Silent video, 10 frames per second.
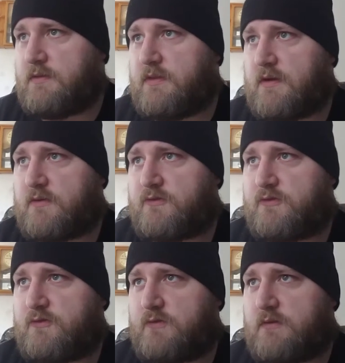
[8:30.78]

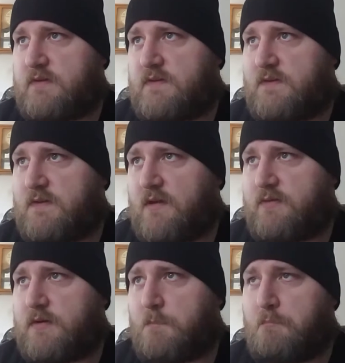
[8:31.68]
there's
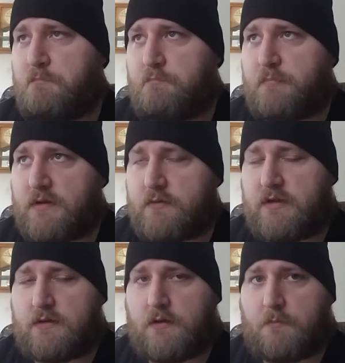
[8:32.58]
7
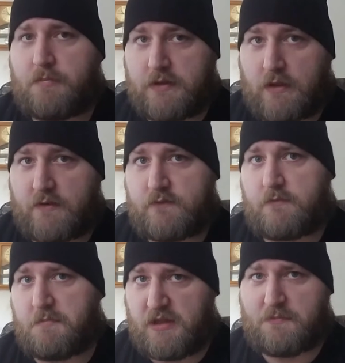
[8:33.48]
billion plus
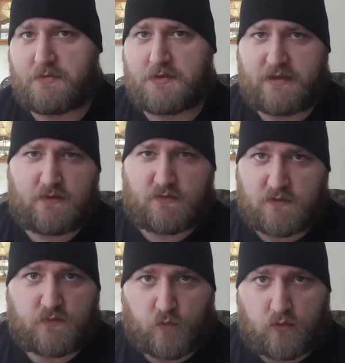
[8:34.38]
people in
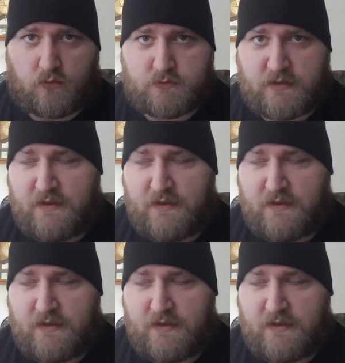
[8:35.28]
this world.